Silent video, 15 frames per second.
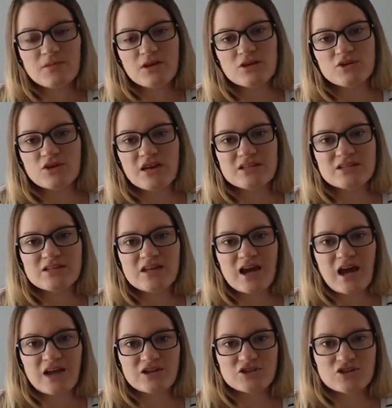addressed
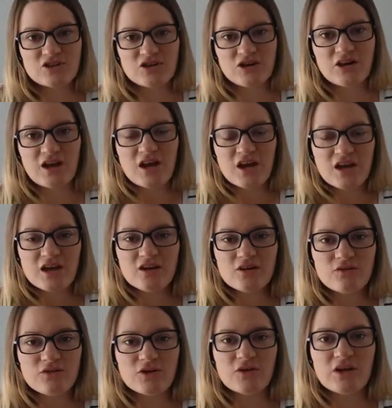as you're
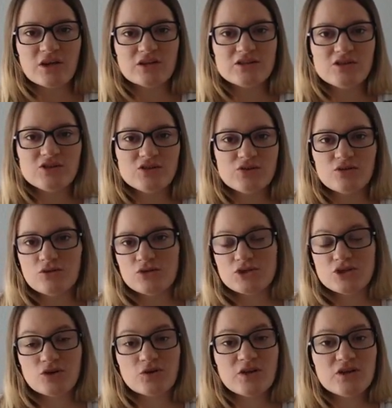interviewing to
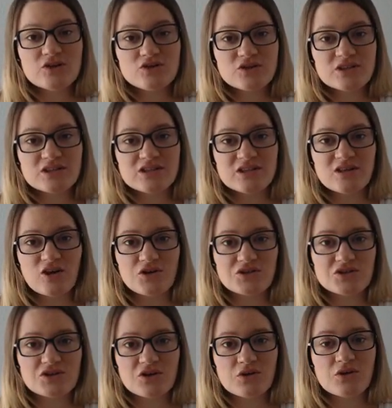show interest, and
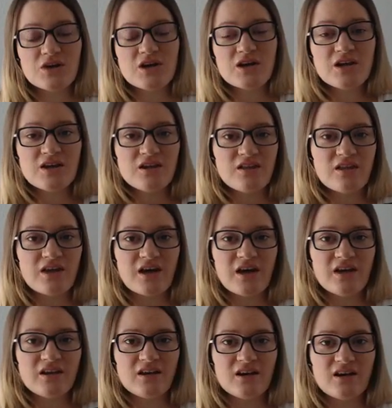also
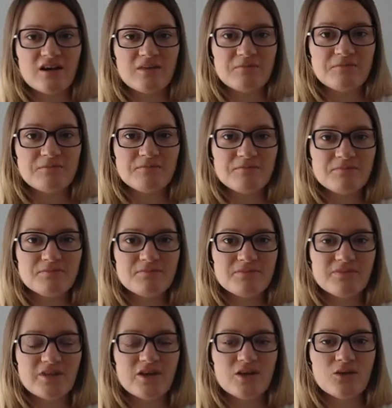that
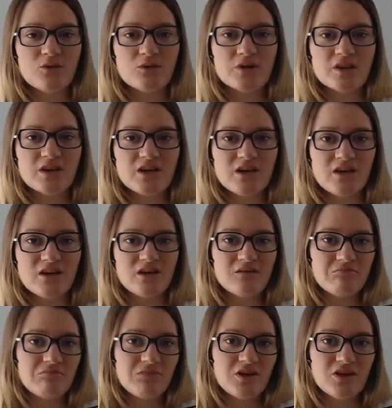that you
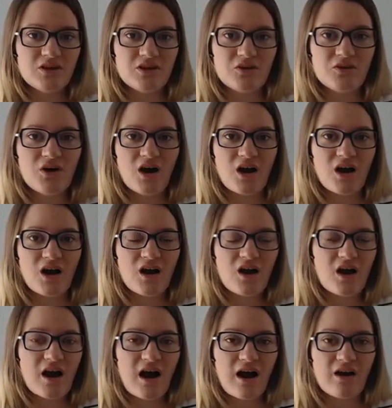really
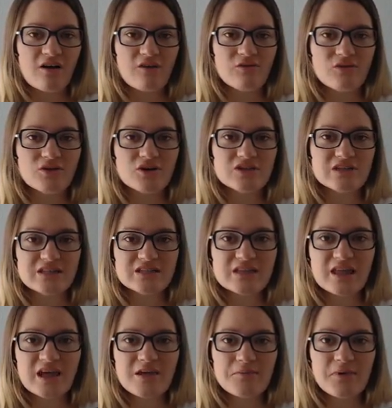have looked
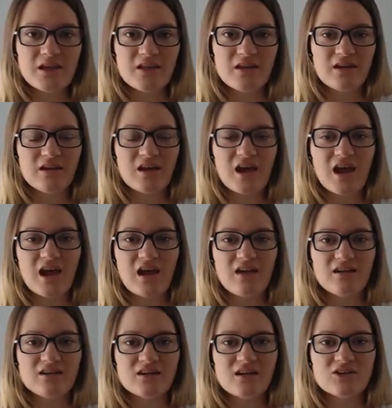into them
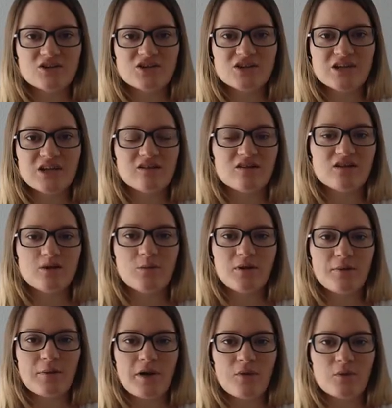and understand a little
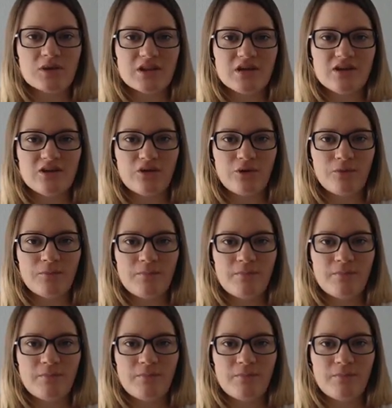bit about what they do